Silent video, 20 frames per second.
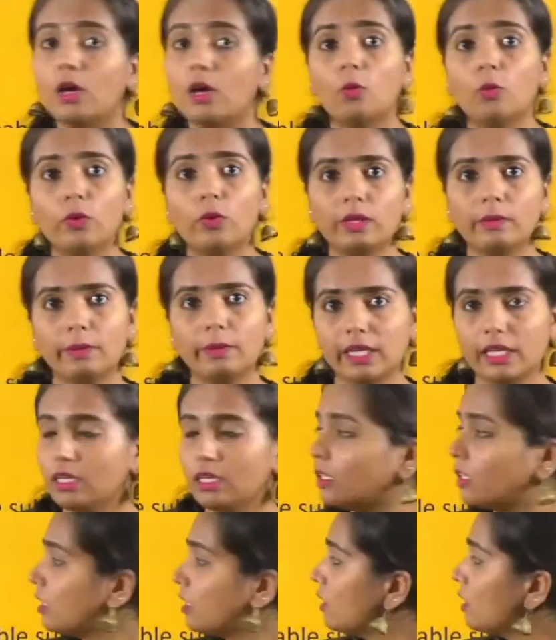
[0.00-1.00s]
will
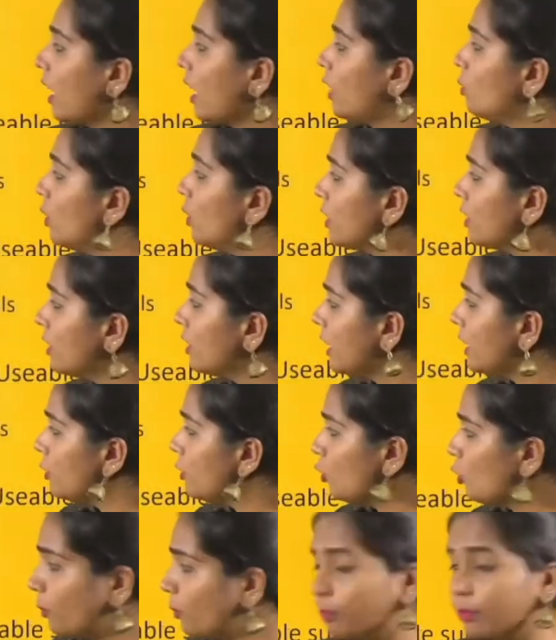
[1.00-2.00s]
be converted
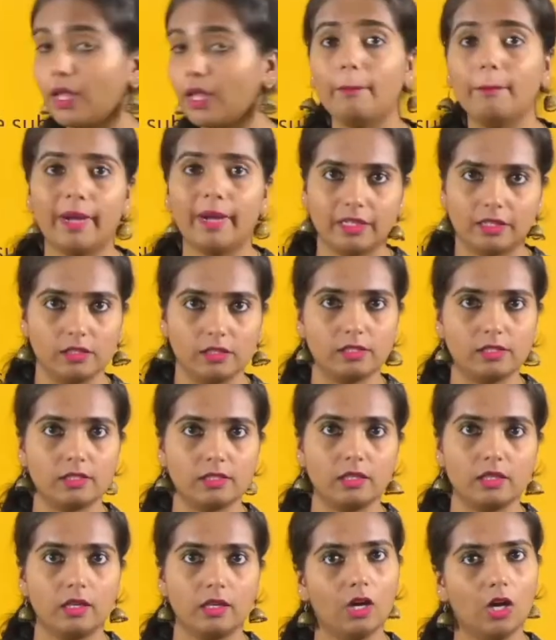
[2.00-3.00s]
into
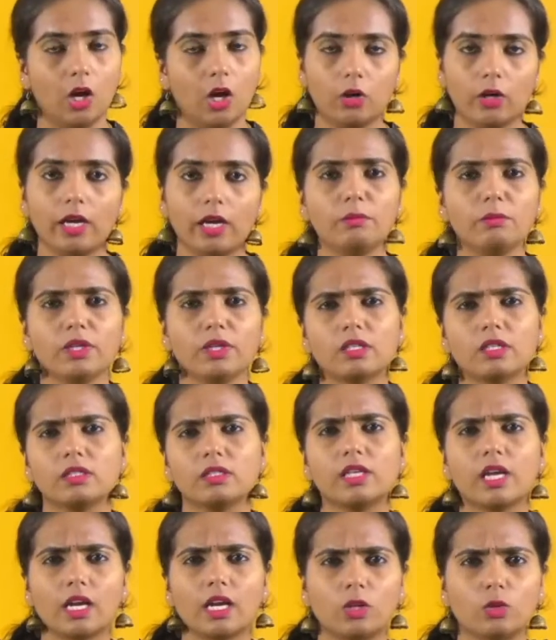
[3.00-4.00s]
metals. Okay, minerals
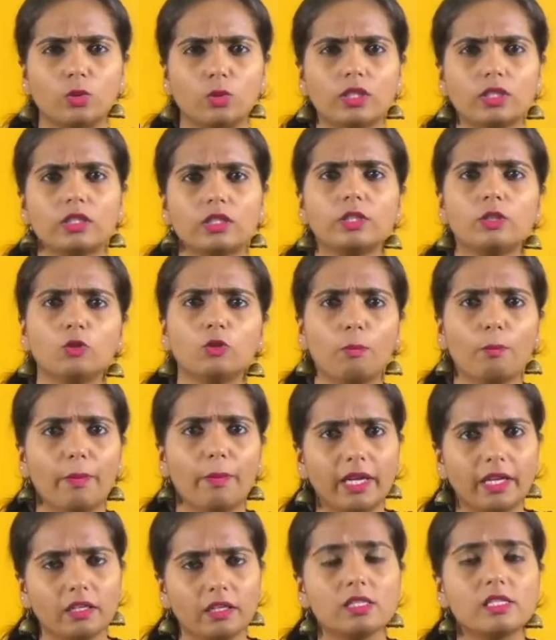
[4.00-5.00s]
are converted into
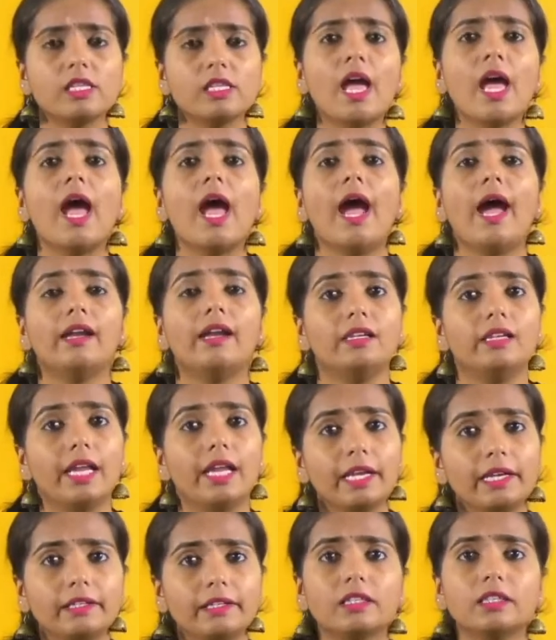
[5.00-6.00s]
metals and
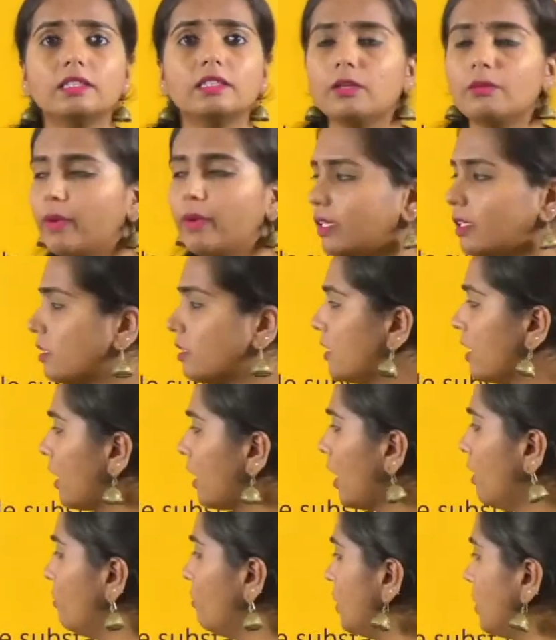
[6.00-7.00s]
later the metals are
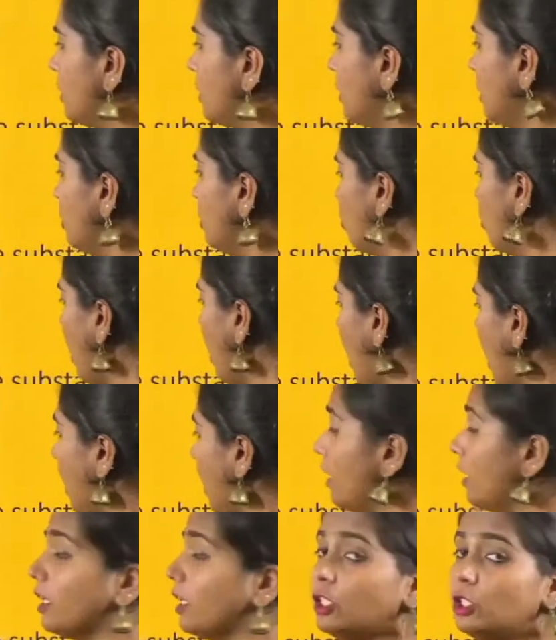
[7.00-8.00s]
converted into our
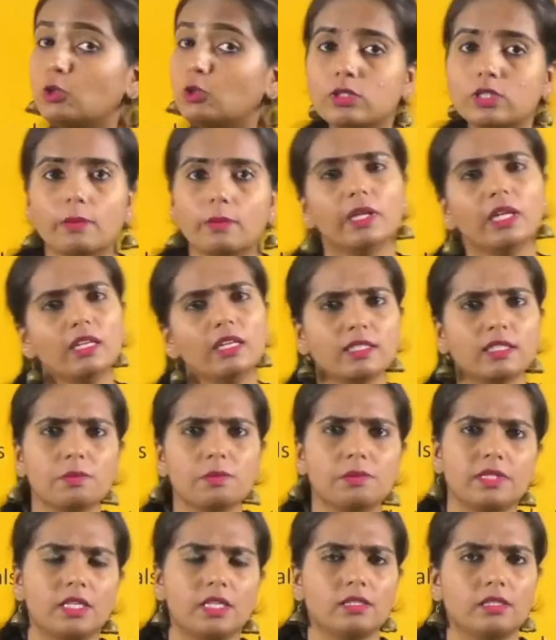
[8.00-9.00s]
usable
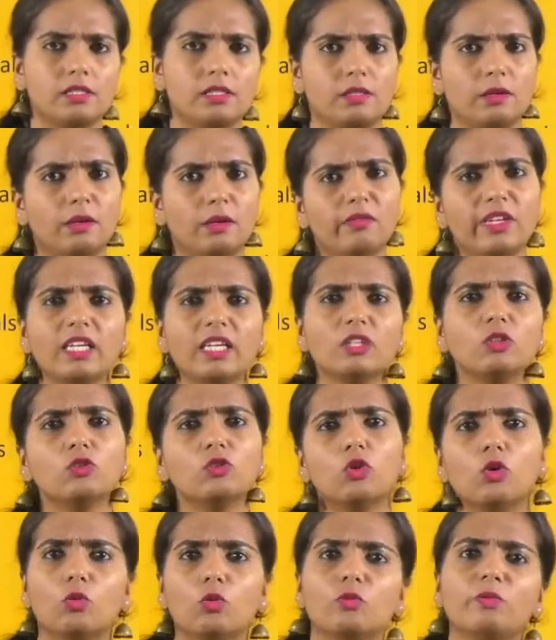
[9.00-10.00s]
substances. You
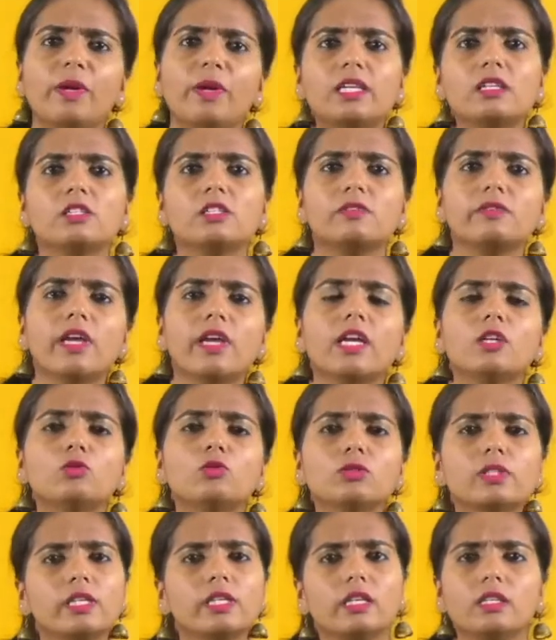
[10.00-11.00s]
know, metals we are
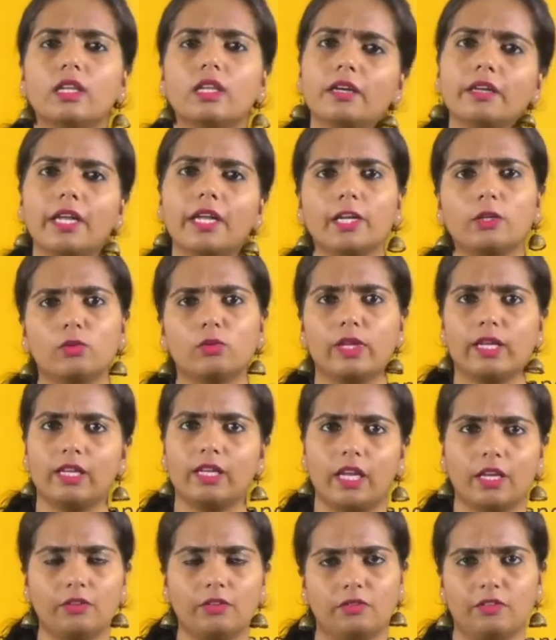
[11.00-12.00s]
using in our day-to-day
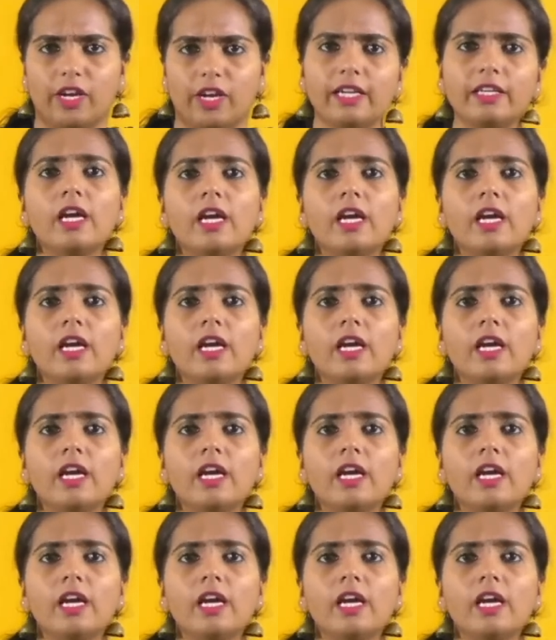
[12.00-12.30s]
life, right?